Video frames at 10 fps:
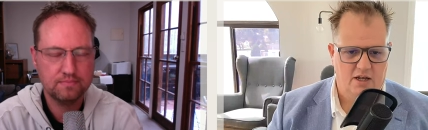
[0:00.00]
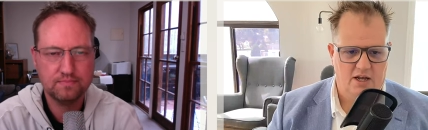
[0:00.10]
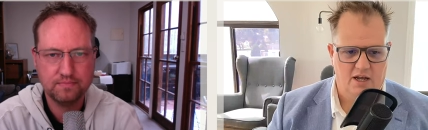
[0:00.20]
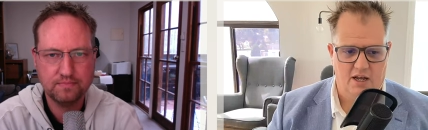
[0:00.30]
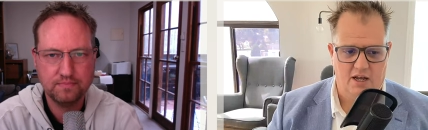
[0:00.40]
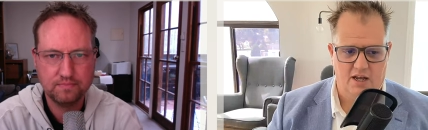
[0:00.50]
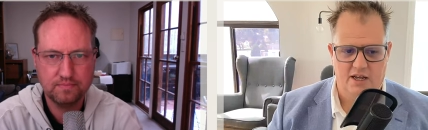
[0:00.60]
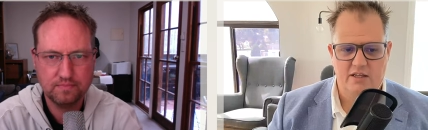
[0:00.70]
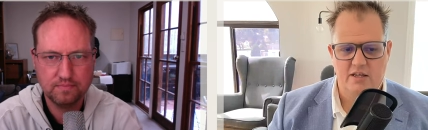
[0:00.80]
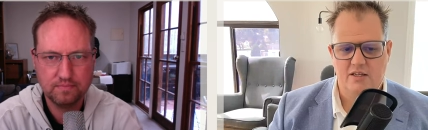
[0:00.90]
Speaker 1: Uh,
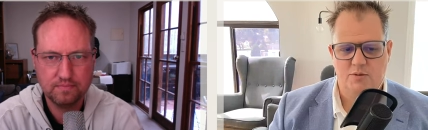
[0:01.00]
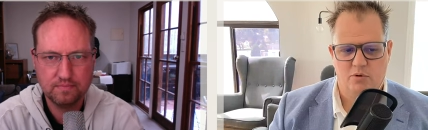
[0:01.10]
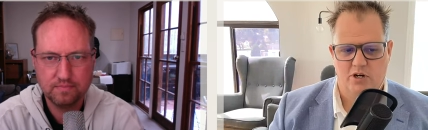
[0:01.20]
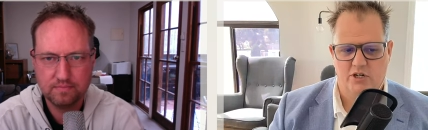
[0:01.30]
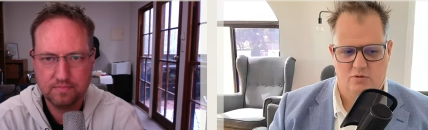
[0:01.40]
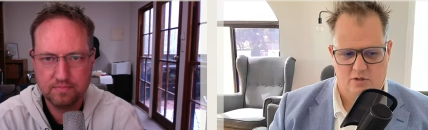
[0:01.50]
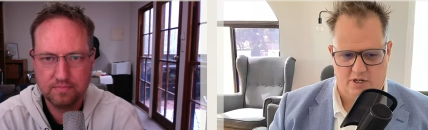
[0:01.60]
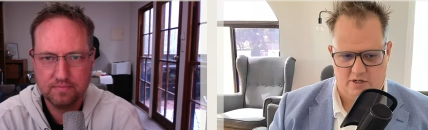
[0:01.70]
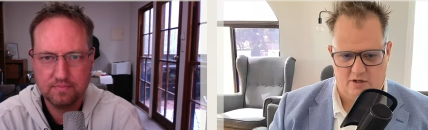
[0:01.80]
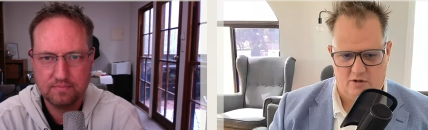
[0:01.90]
and the inspirational
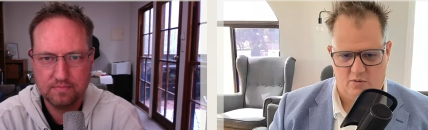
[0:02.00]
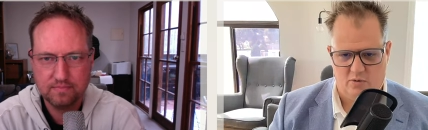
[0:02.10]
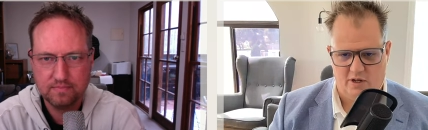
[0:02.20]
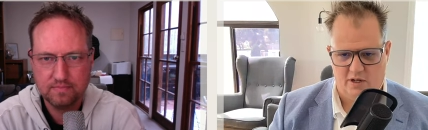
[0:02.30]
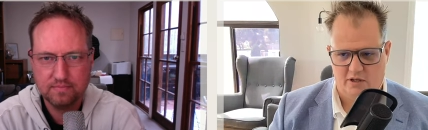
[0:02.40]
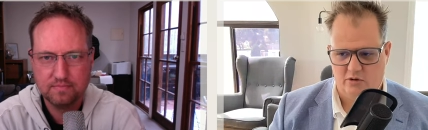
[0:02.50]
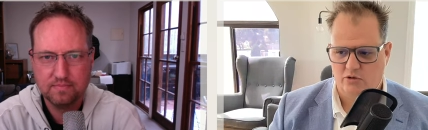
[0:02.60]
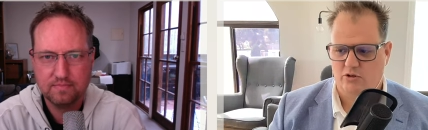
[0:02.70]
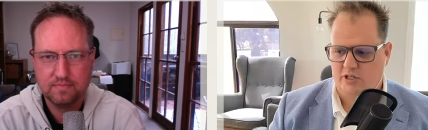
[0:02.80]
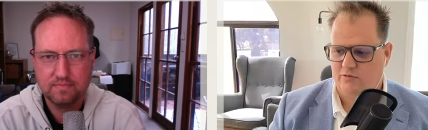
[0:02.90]
leader, where you're
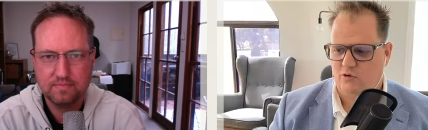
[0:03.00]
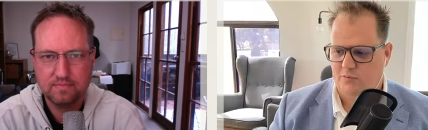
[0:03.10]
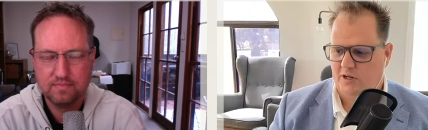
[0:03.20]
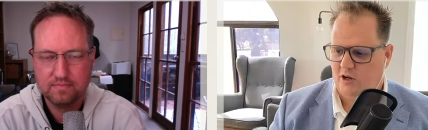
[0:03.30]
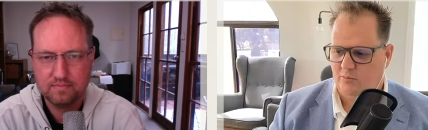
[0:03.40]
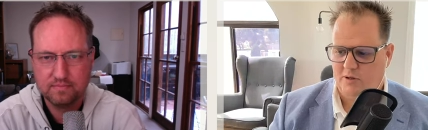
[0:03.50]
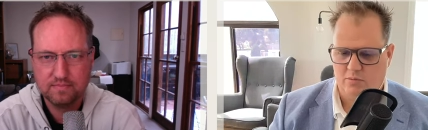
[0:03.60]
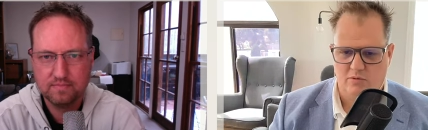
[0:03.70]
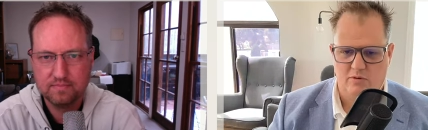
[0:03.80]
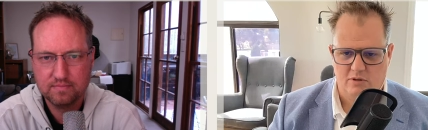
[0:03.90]
transforming how
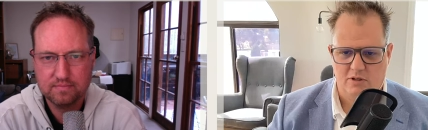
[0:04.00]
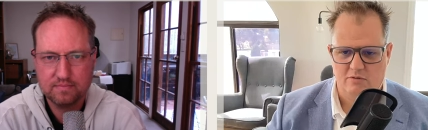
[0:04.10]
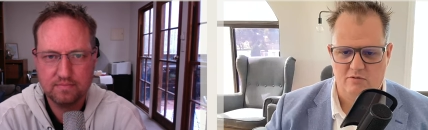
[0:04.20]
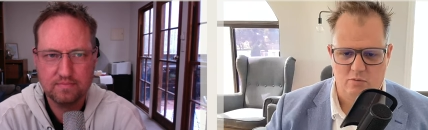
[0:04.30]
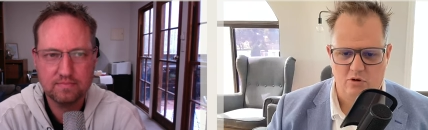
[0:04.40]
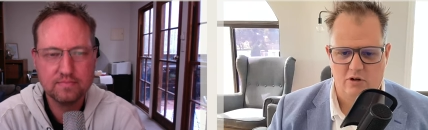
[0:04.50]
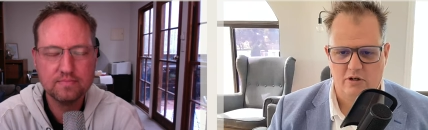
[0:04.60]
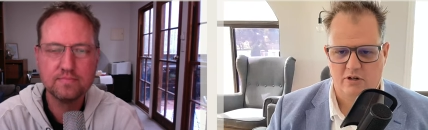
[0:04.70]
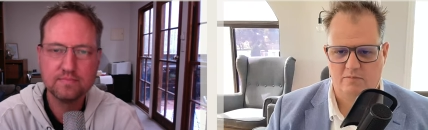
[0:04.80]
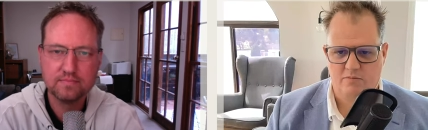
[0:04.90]
people live,
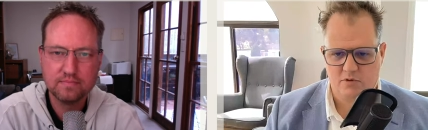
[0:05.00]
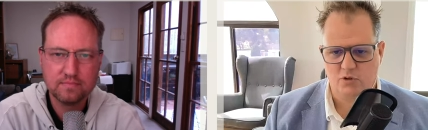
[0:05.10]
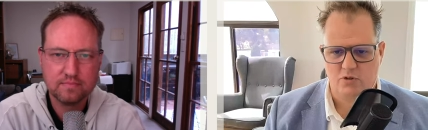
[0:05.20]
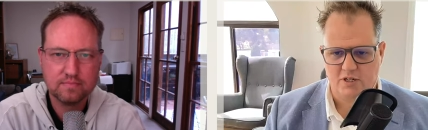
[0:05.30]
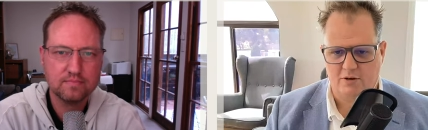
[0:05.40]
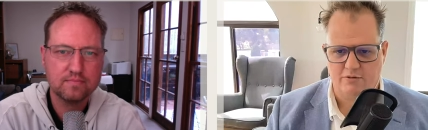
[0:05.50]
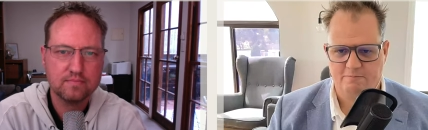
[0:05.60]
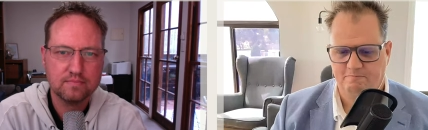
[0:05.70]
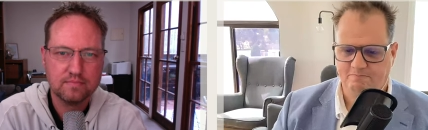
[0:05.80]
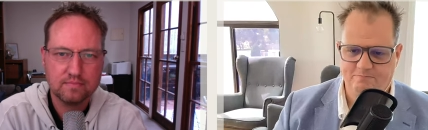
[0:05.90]
work,
Speaker 2: do stuff.
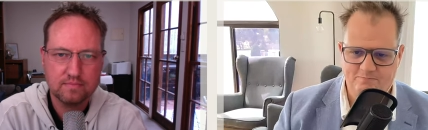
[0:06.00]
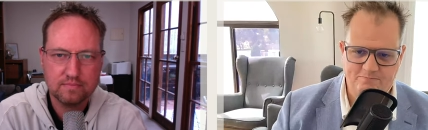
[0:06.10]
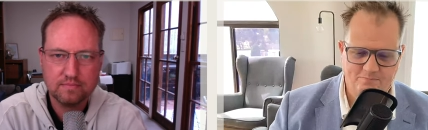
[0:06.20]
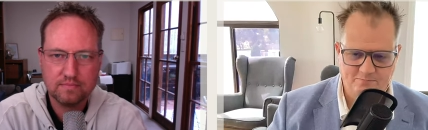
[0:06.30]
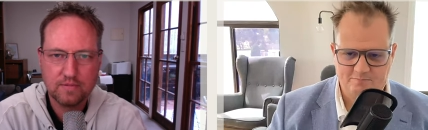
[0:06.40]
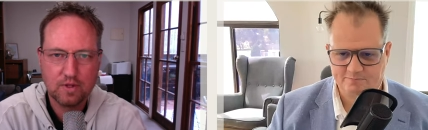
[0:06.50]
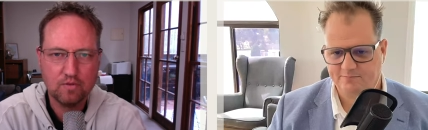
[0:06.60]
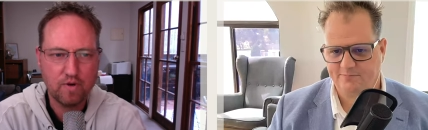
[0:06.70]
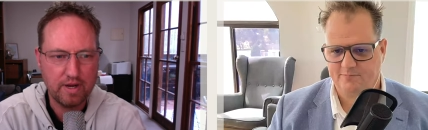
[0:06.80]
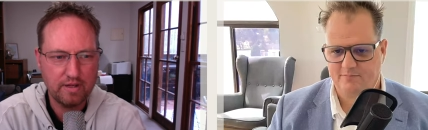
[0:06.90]

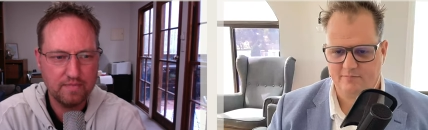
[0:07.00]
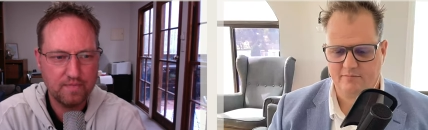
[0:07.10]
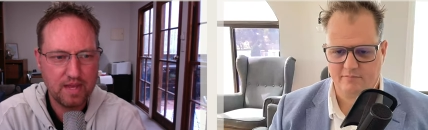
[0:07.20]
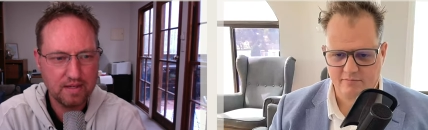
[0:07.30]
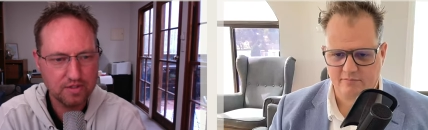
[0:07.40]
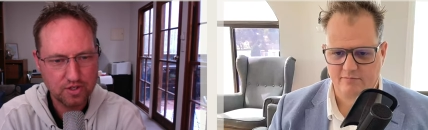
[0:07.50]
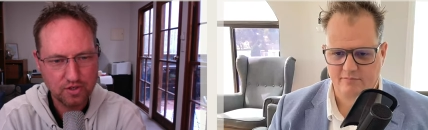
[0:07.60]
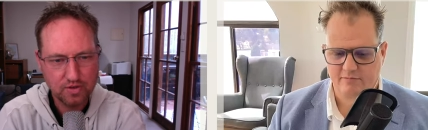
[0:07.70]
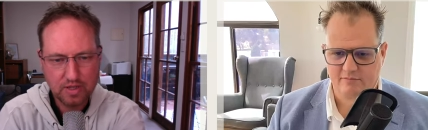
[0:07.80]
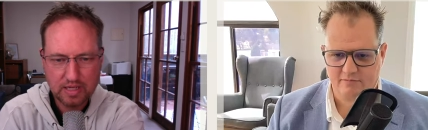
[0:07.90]
Great. And
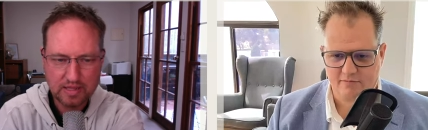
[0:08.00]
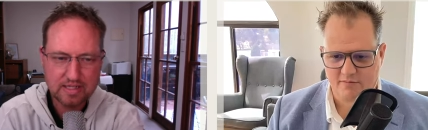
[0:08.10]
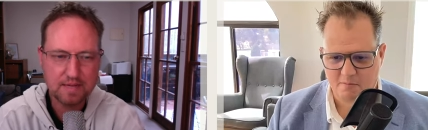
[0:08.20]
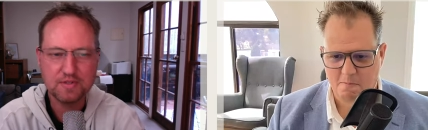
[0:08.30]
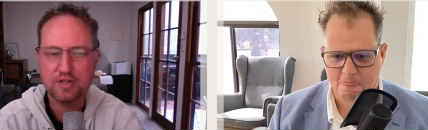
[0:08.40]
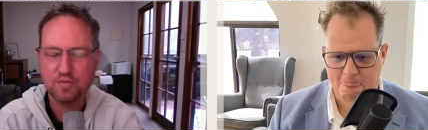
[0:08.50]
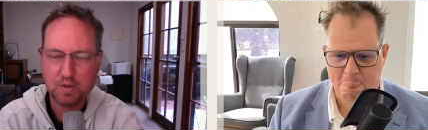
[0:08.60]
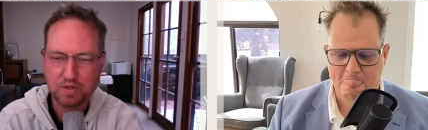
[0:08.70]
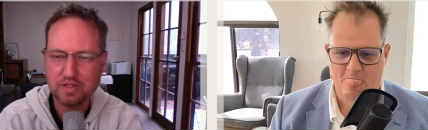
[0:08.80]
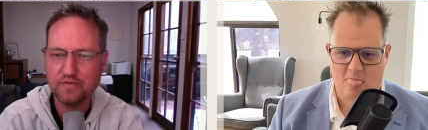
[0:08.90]
so, in this episode, we wanted to